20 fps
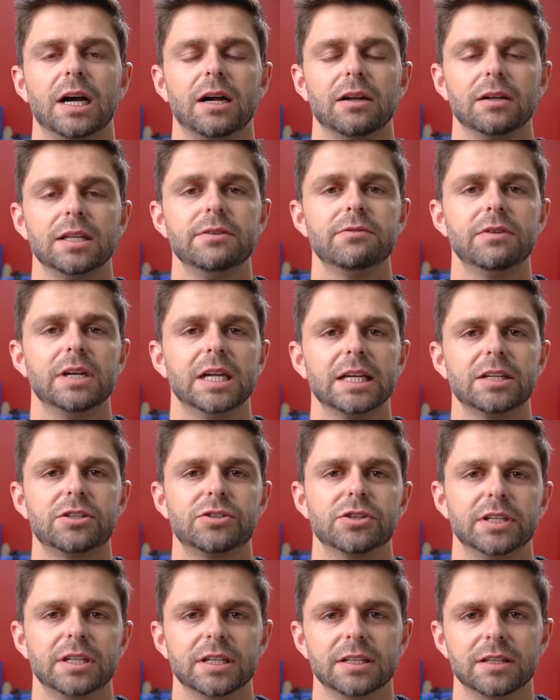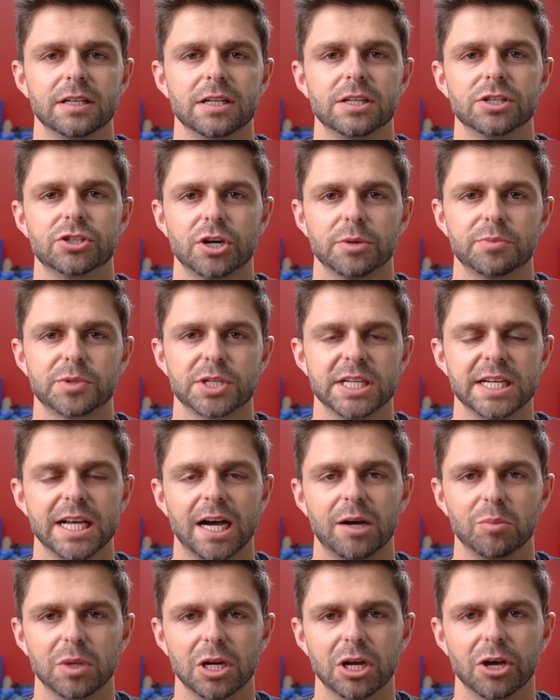I'll leave a link to it in the description
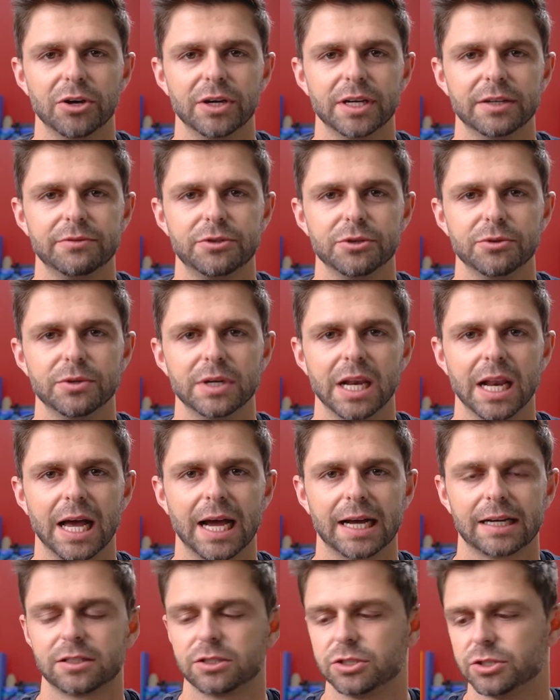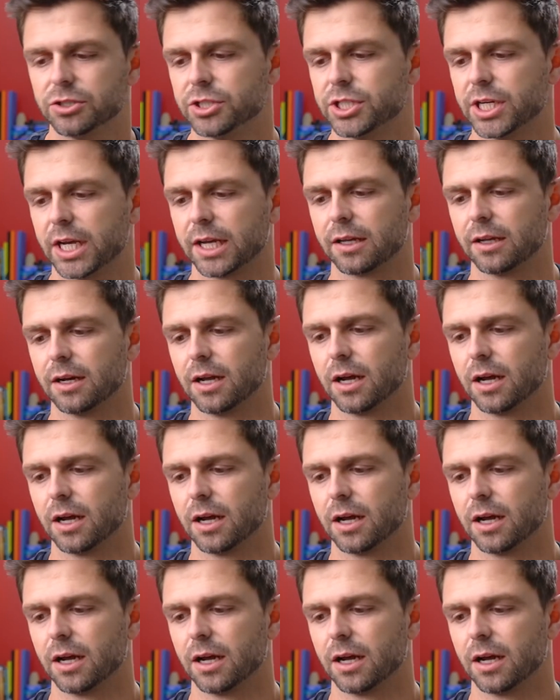down below if you would like to check it